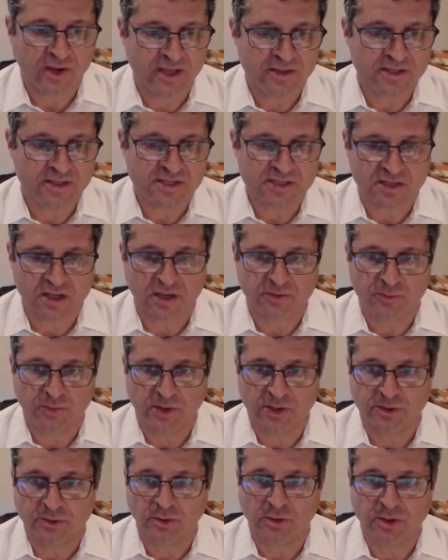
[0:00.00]
the software
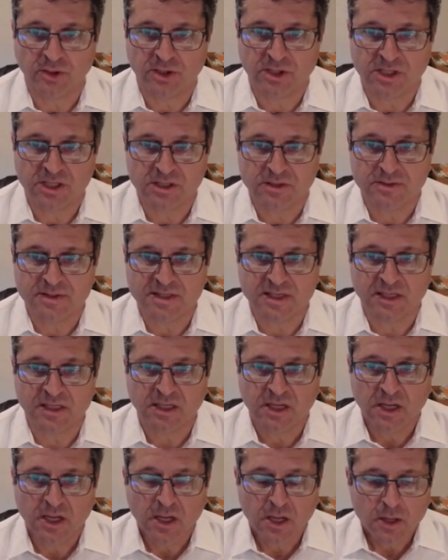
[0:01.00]
in order to use it,
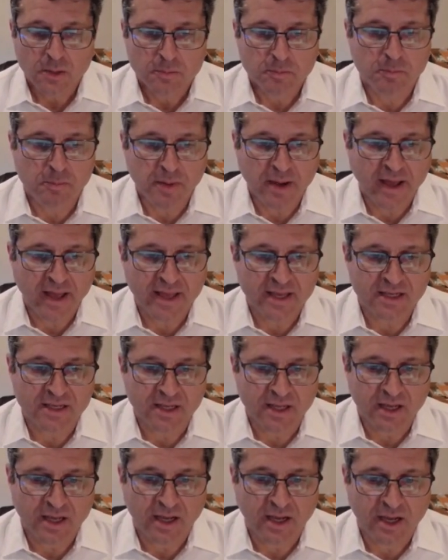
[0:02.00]
but
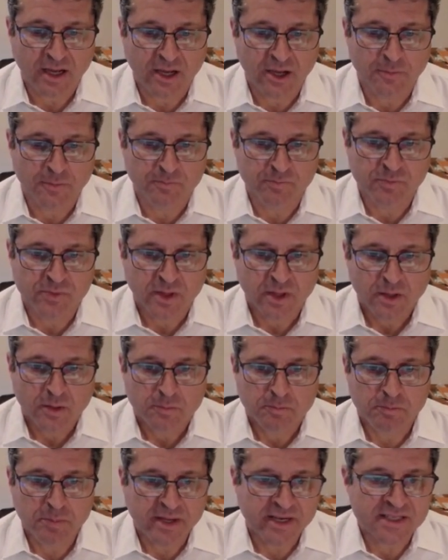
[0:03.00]

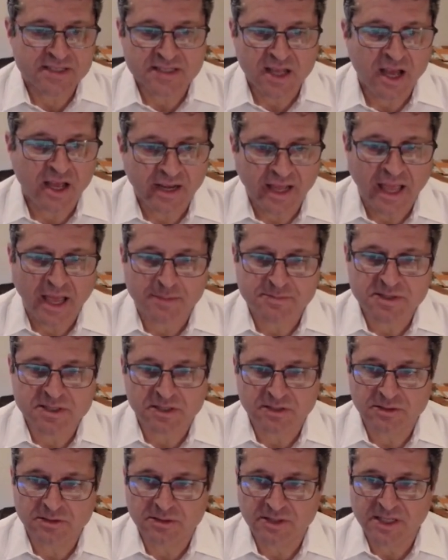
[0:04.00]
but it's not
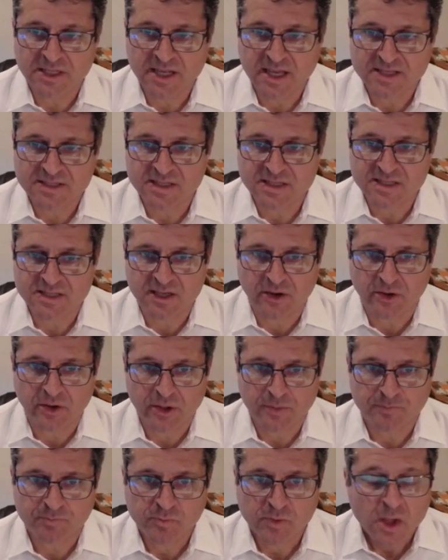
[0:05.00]
absolutely necessary.
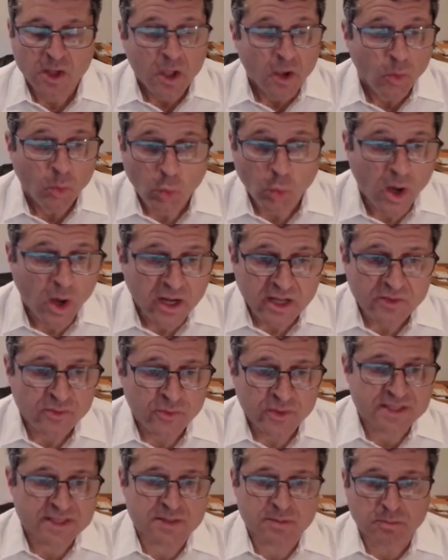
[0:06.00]
What if
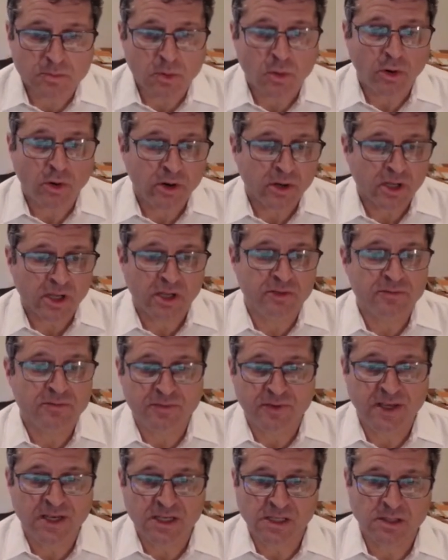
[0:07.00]
it's more
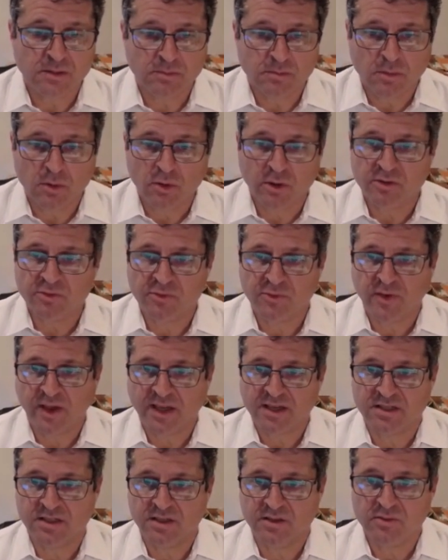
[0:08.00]
convenient, more
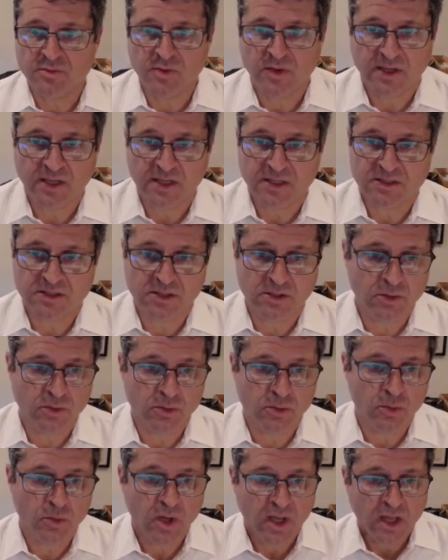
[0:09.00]
effective
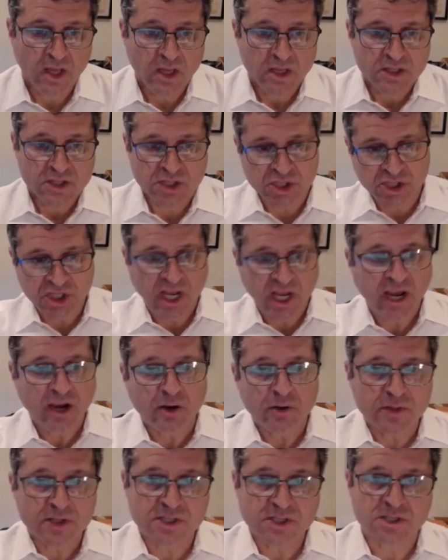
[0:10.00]
to
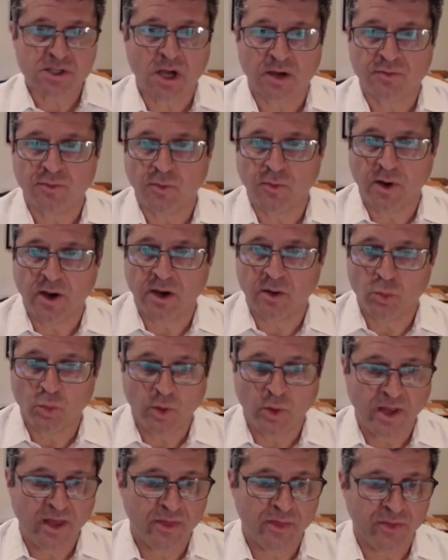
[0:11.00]
share the software
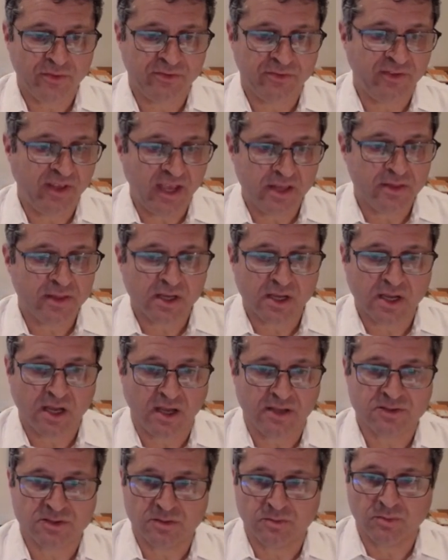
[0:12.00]
with, say, the
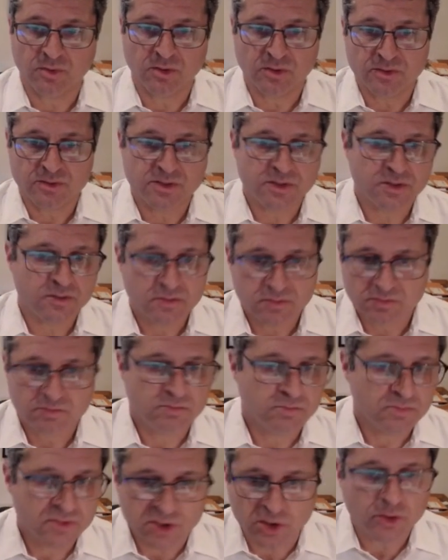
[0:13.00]
customer's
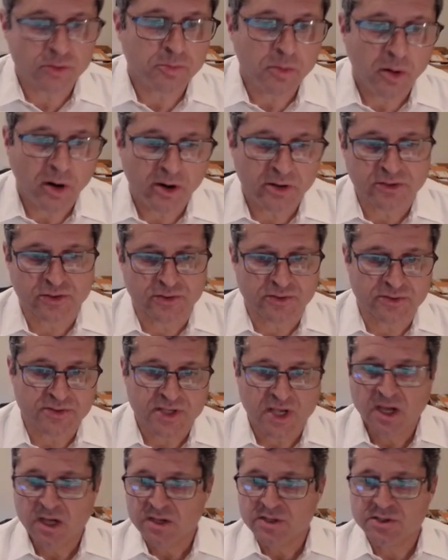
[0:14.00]
certain partners,
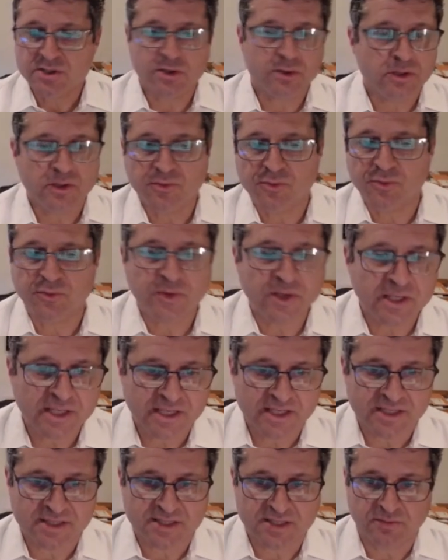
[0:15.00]
certain
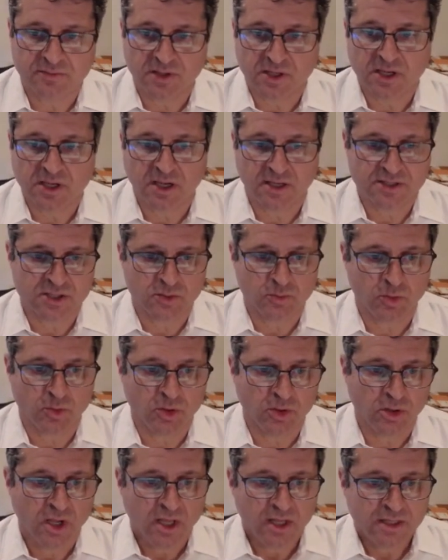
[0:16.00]
affiliates of the
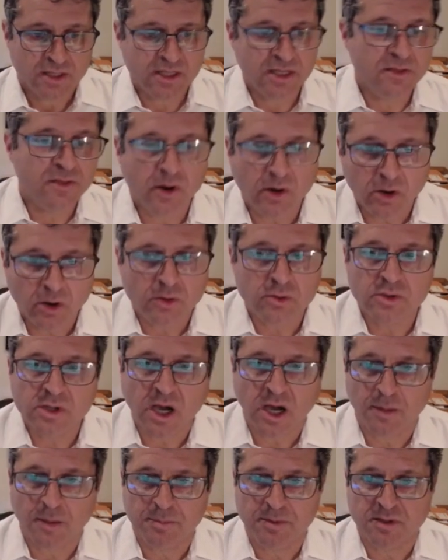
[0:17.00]
customer need their own
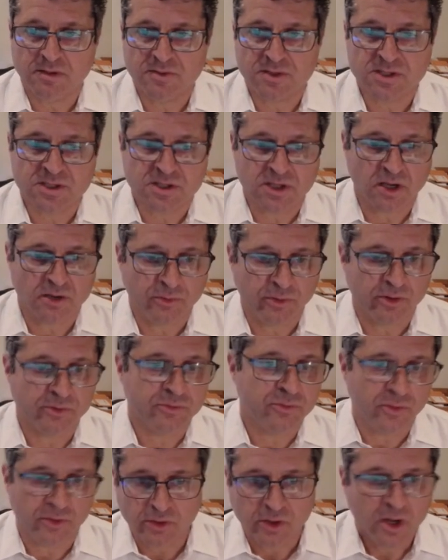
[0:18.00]
copy of the software
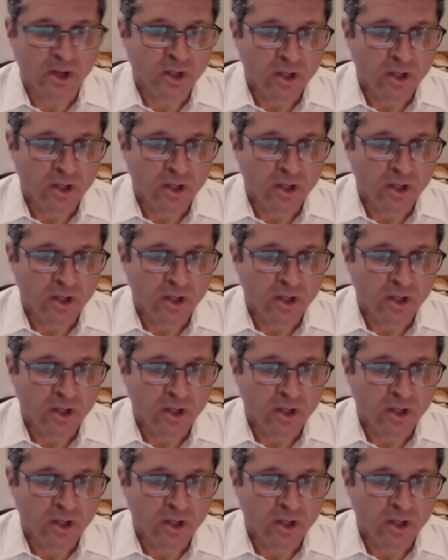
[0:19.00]
for